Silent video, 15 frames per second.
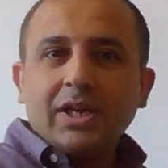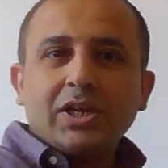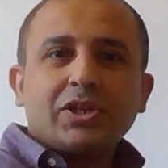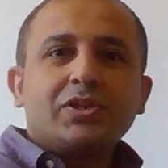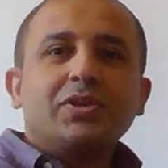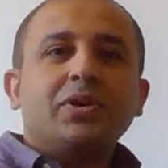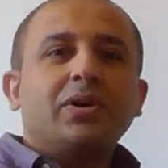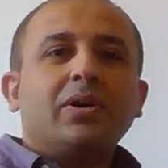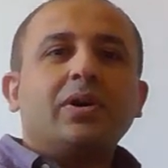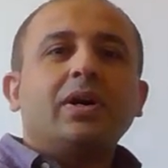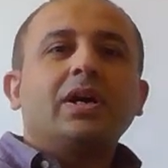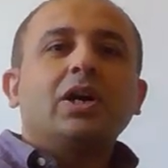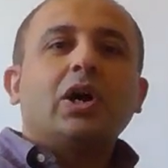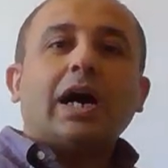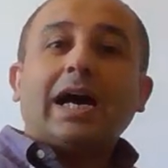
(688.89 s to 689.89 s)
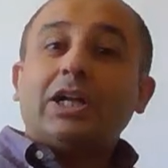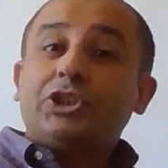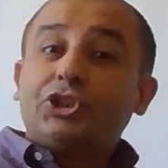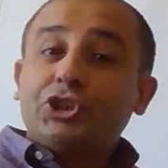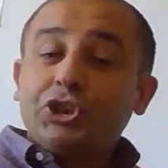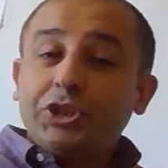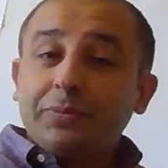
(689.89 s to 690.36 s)
So,
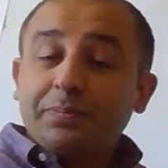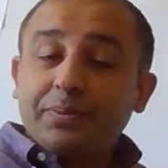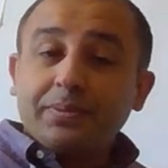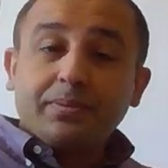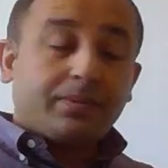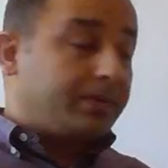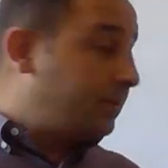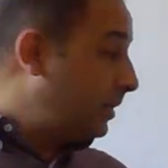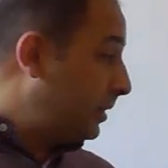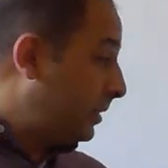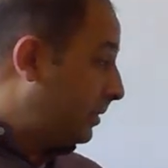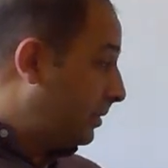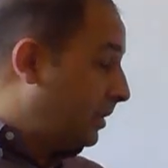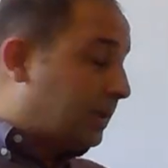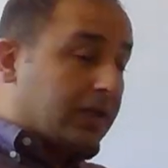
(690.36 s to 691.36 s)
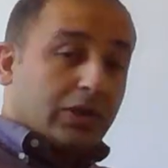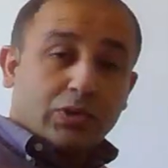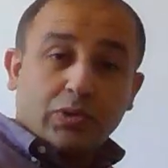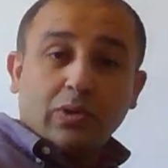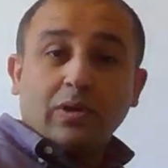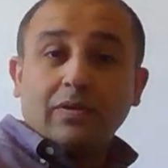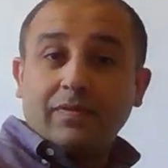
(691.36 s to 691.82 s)
and cheap
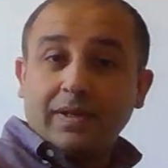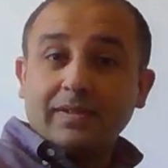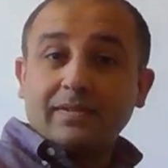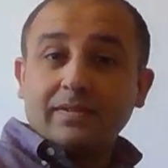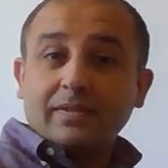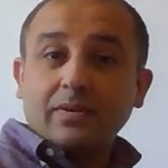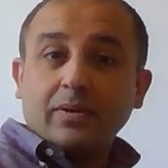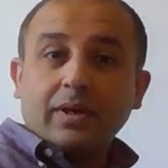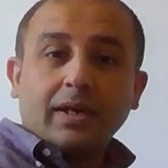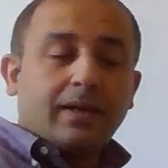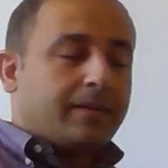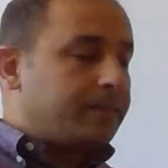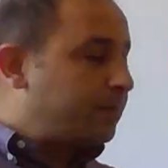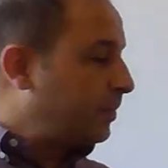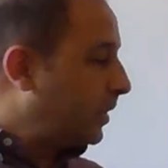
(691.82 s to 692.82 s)
solvents. Okay.